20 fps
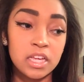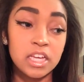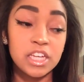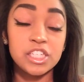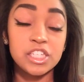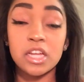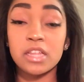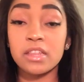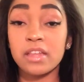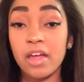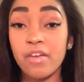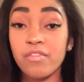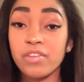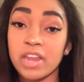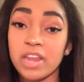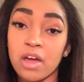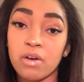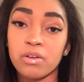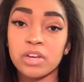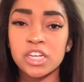each other every
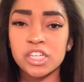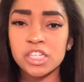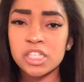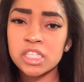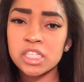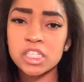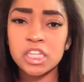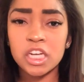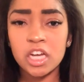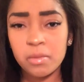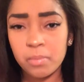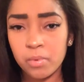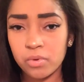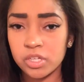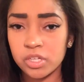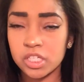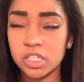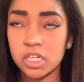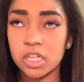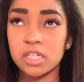now and then just to check up
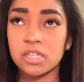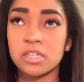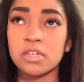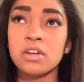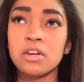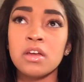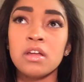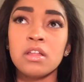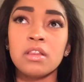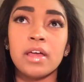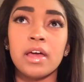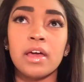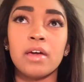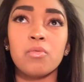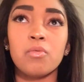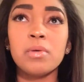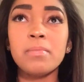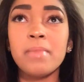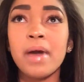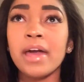on each other.
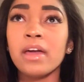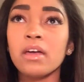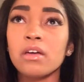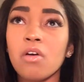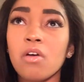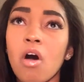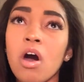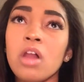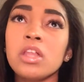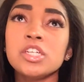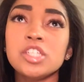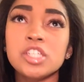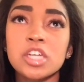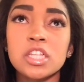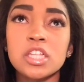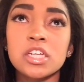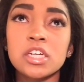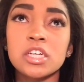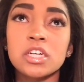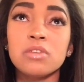Like, we might call each
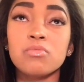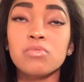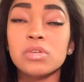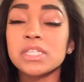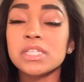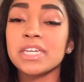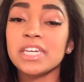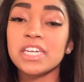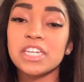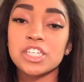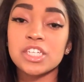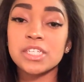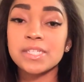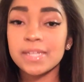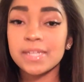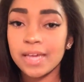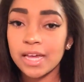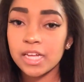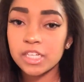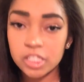other once again just
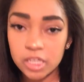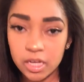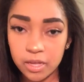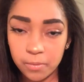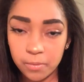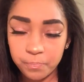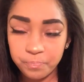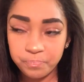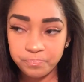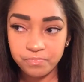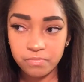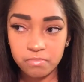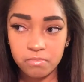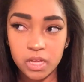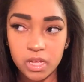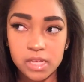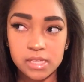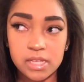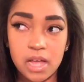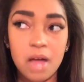to catch up.
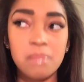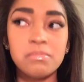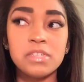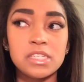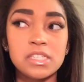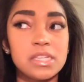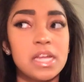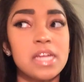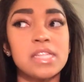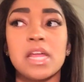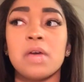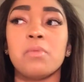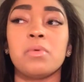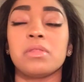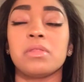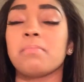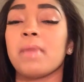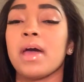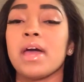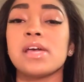Because I'm just like that
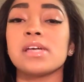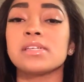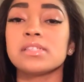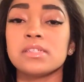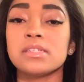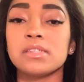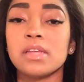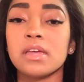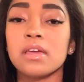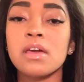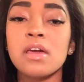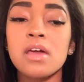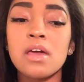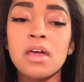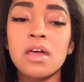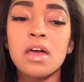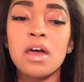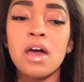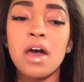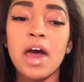with my exes. Like,
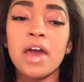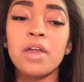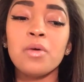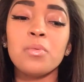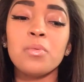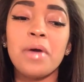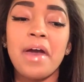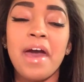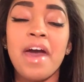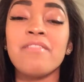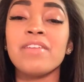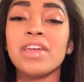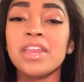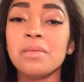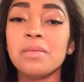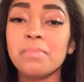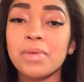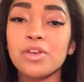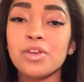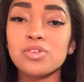I don't have
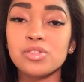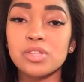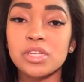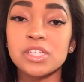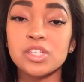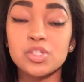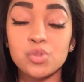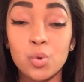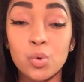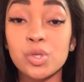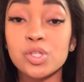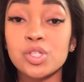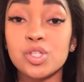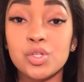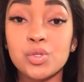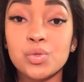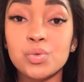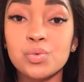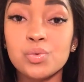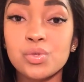any bitterness towards
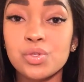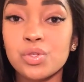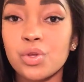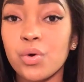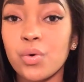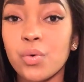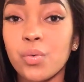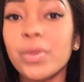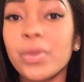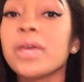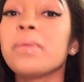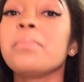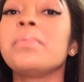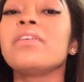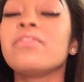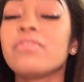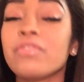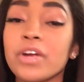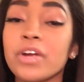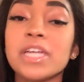you. So we could
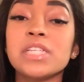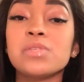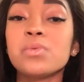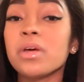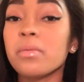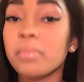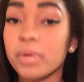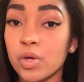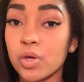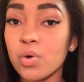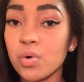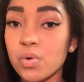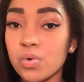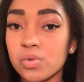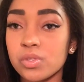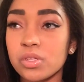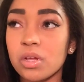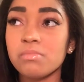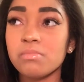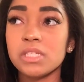be friends. We could be
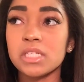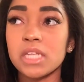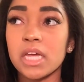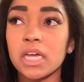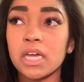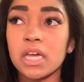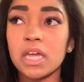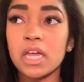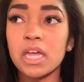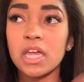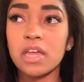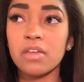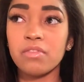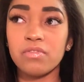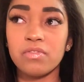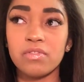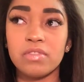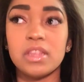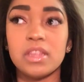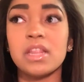cool. So I'm just like, if
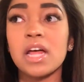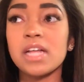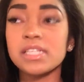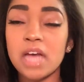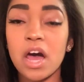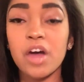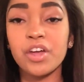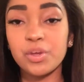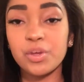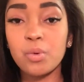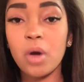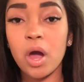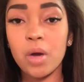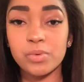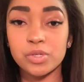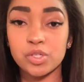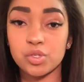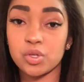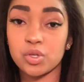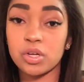that's how you are
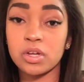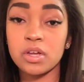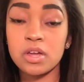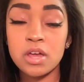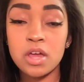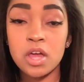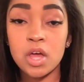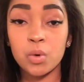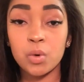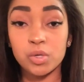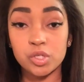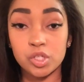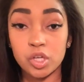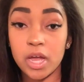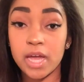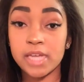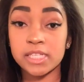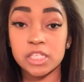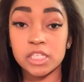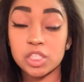with your
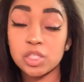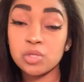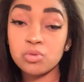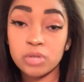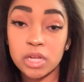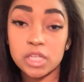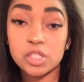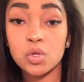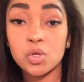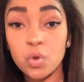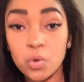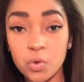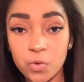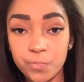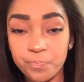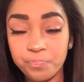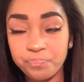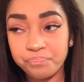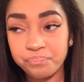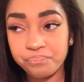exes too, that's cool.